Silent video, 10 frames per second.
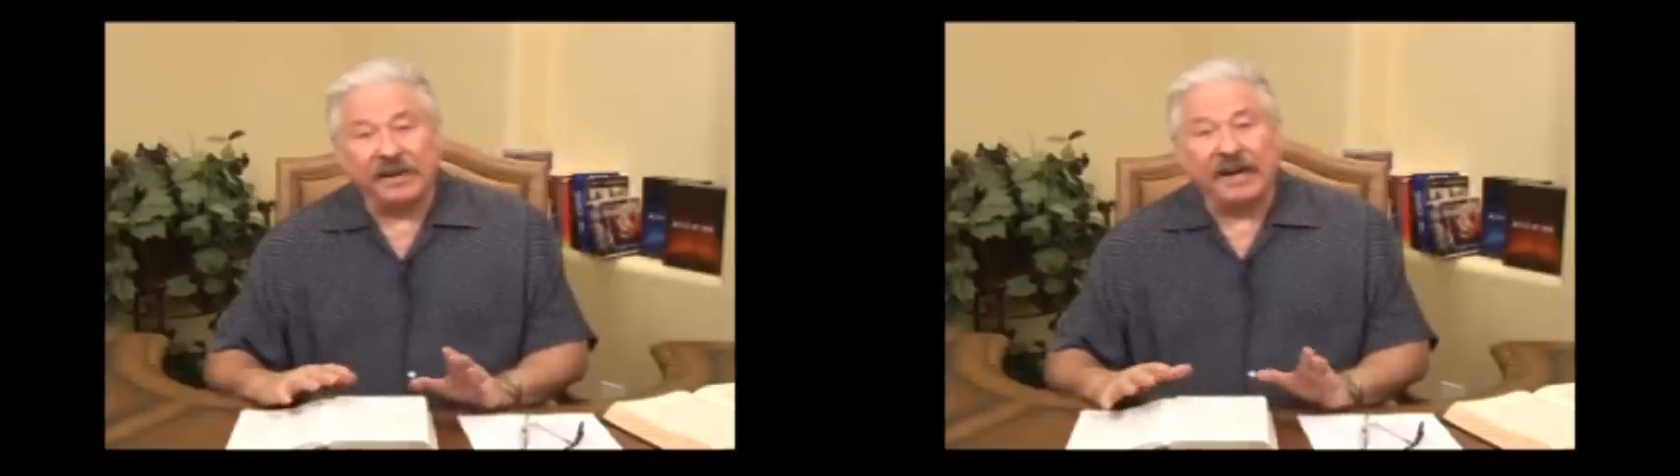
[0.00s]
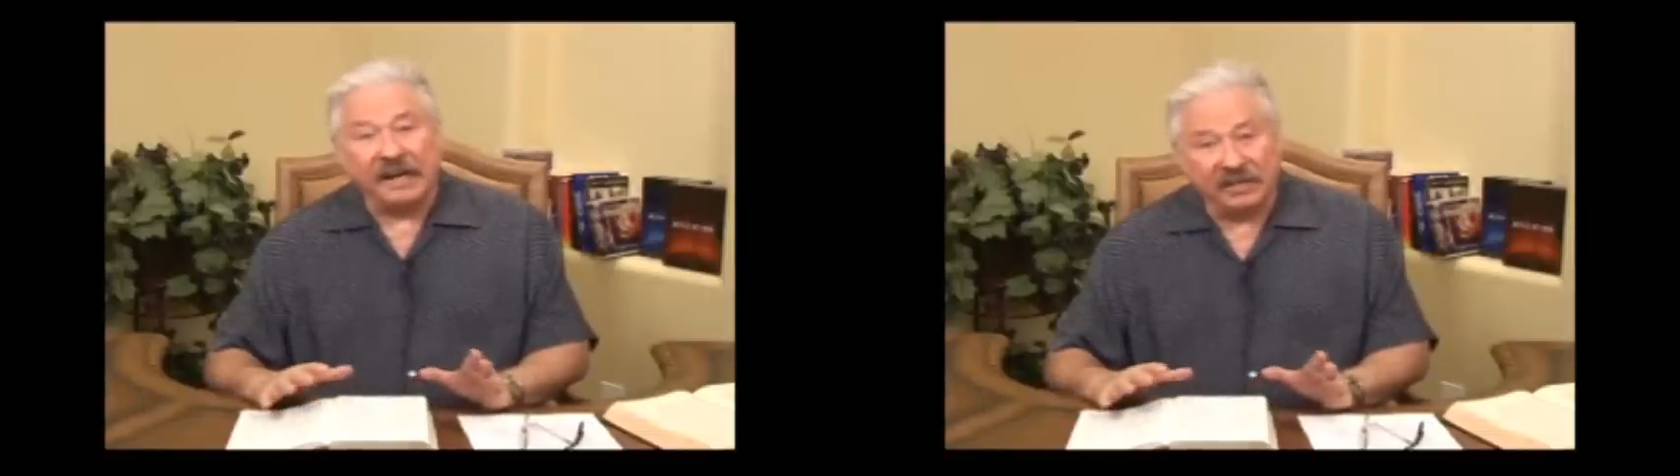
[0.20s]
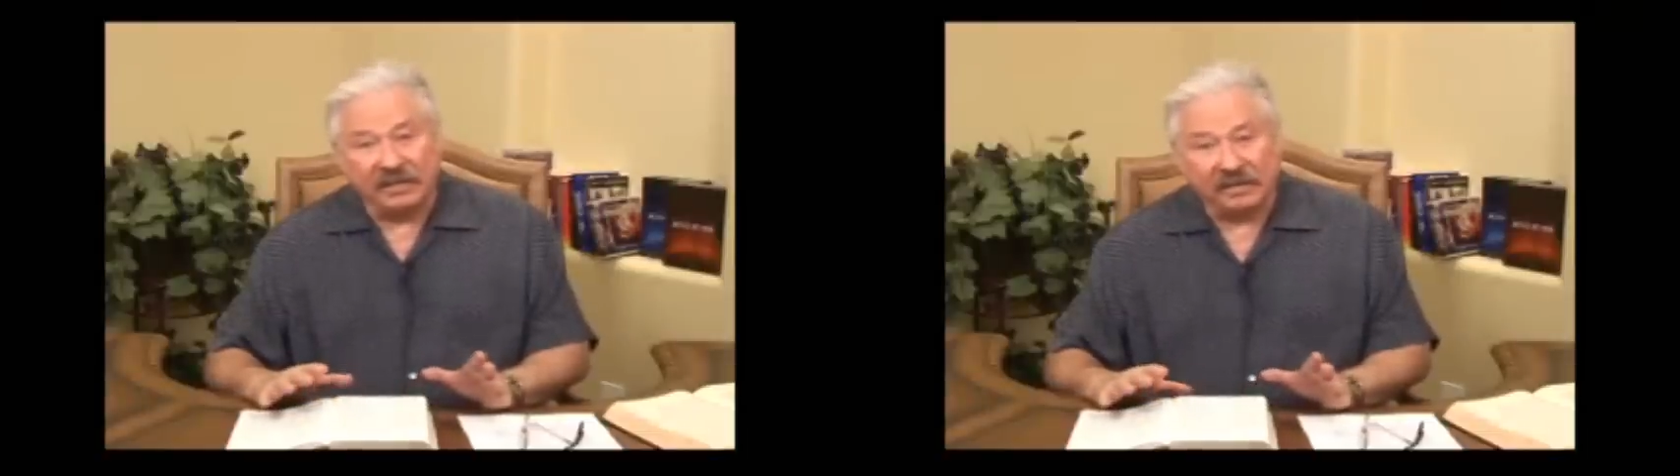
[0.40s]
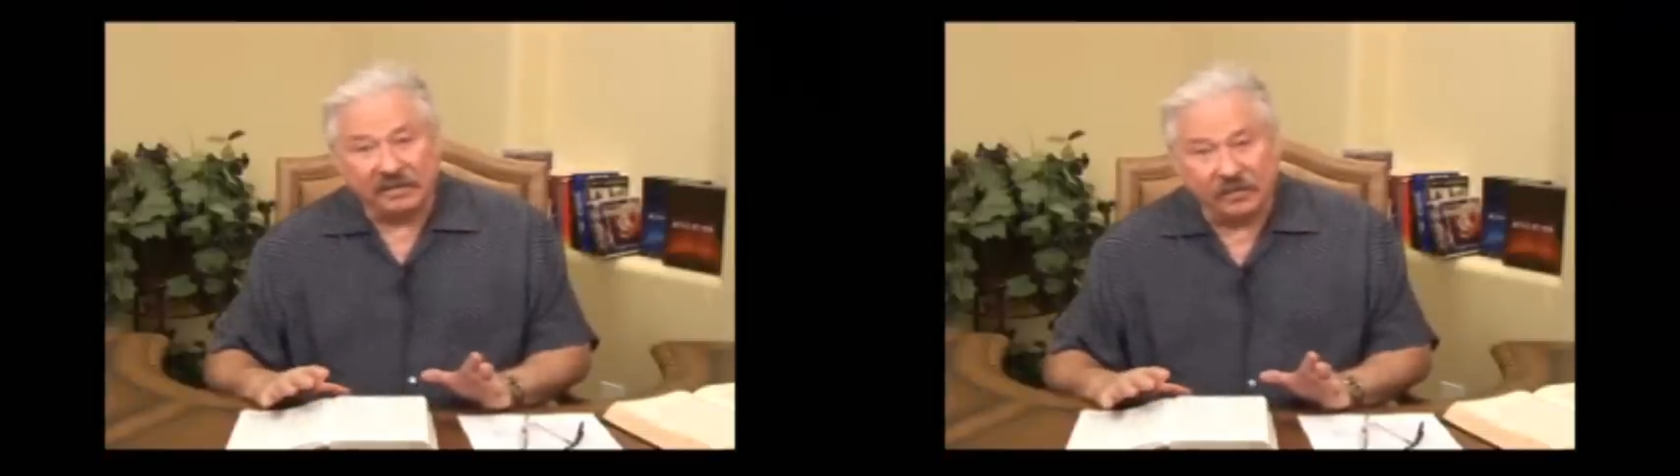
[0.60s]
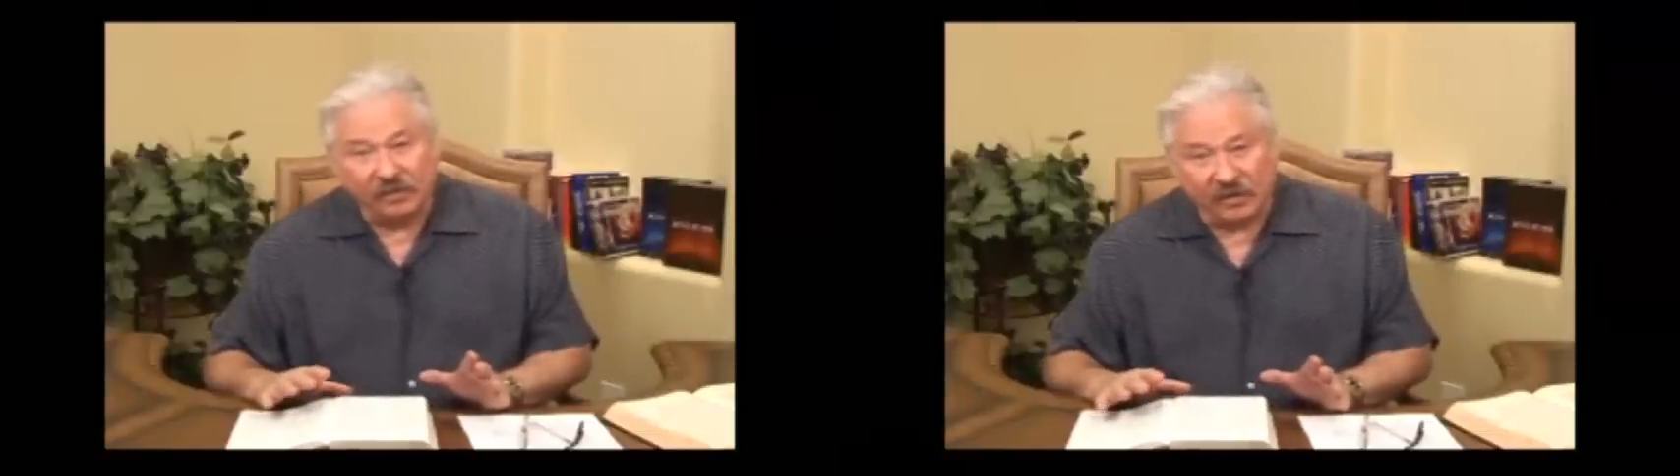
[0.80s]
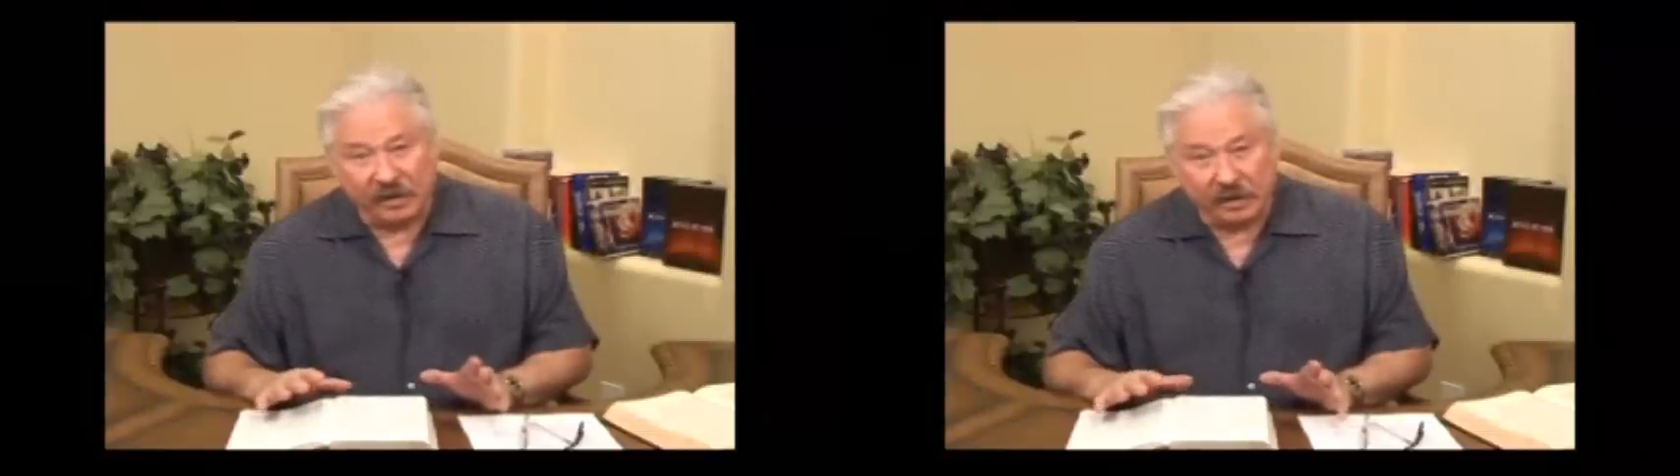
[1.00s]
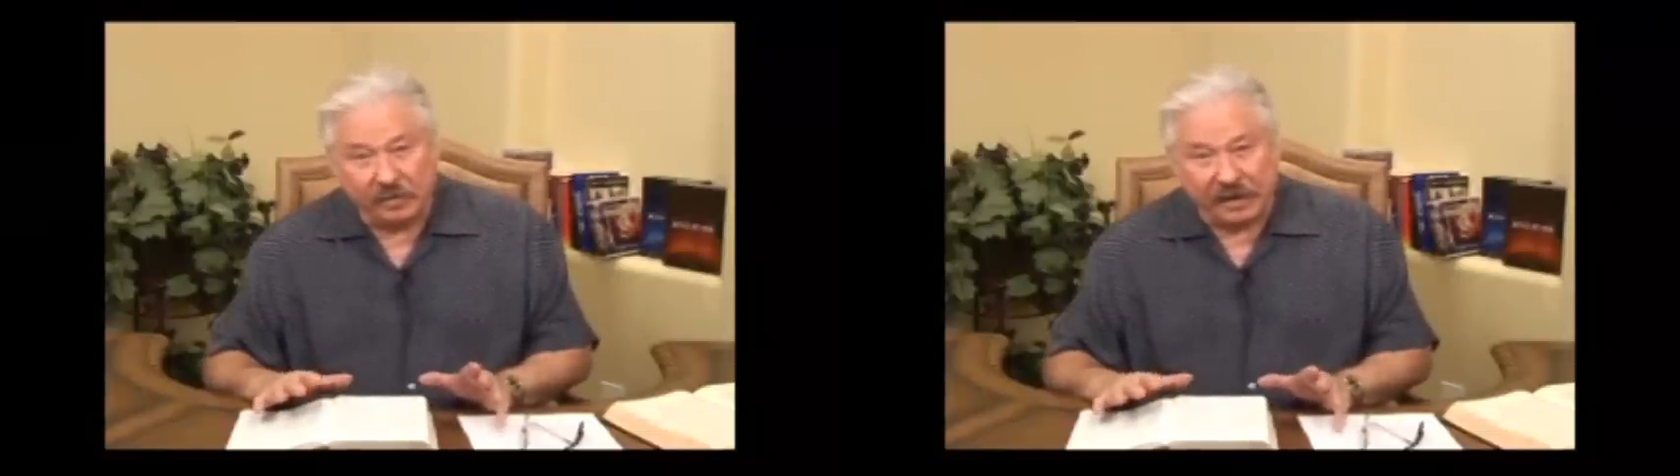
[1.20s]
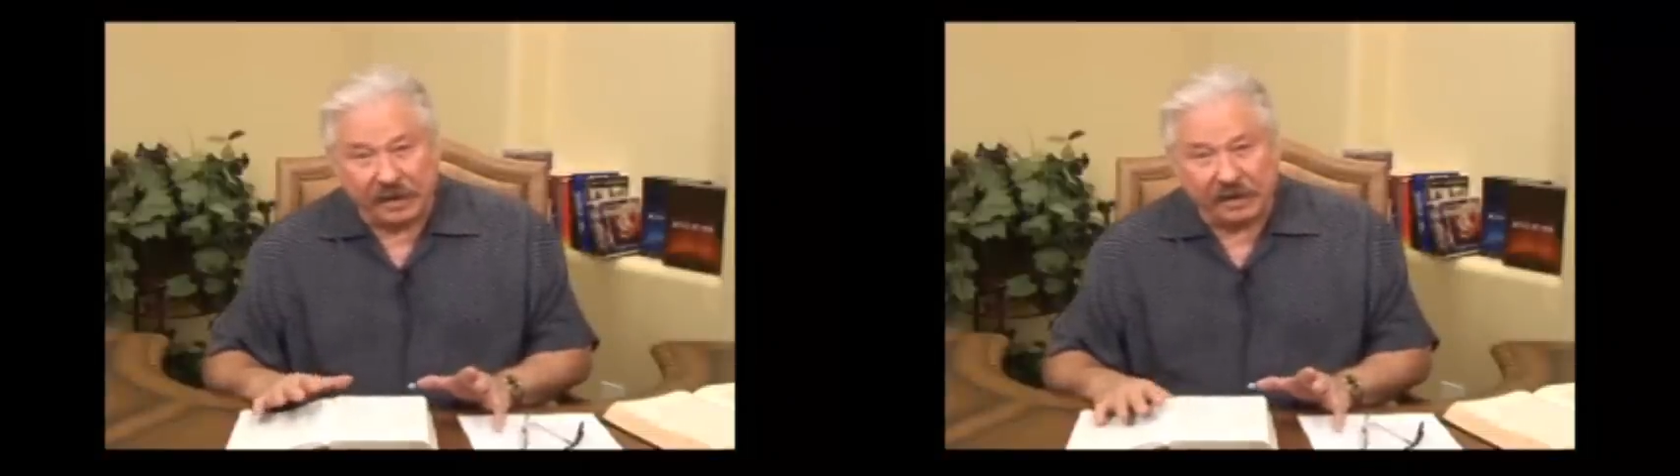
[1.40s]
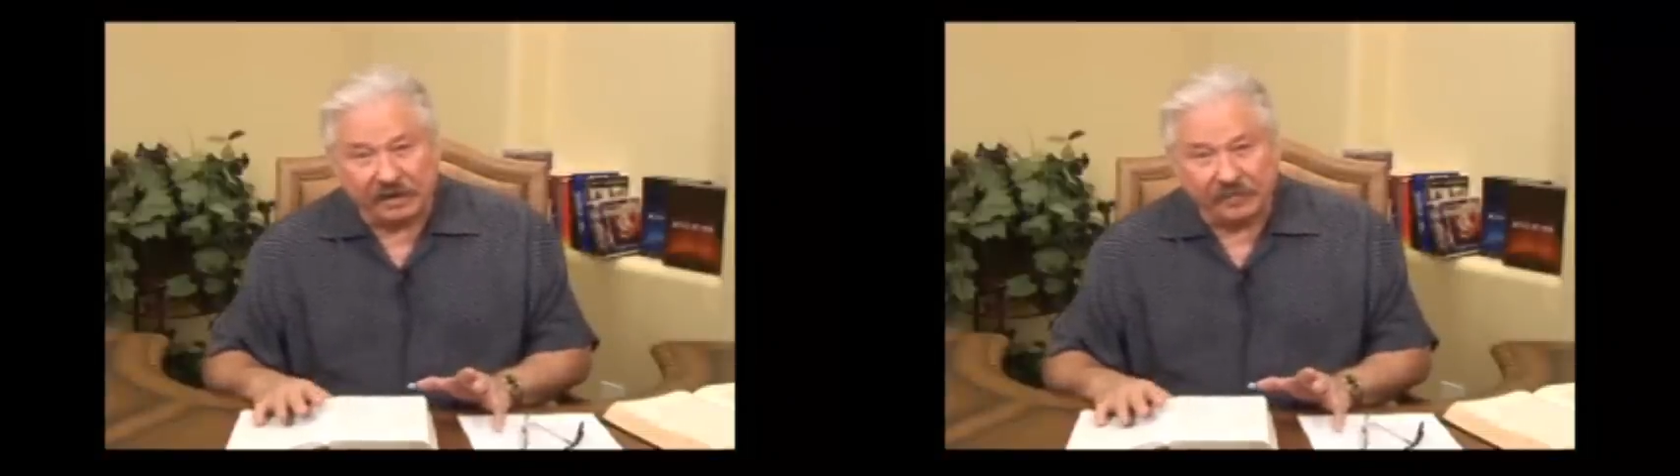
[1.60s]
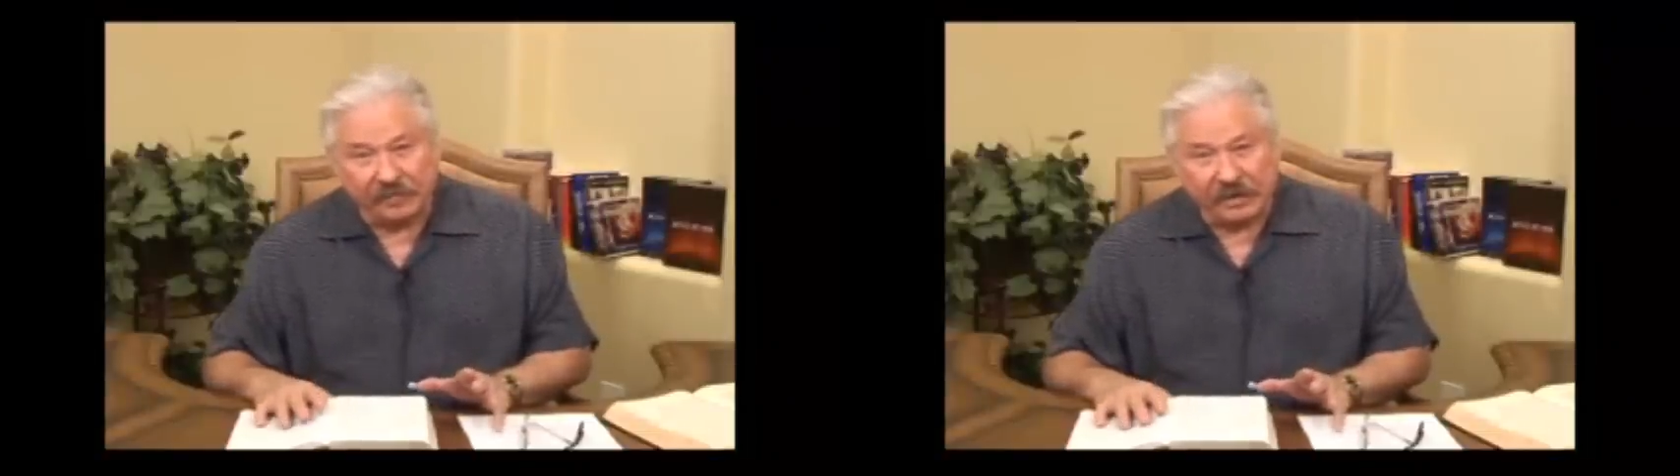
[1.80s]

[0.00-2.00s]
nights worrying about it.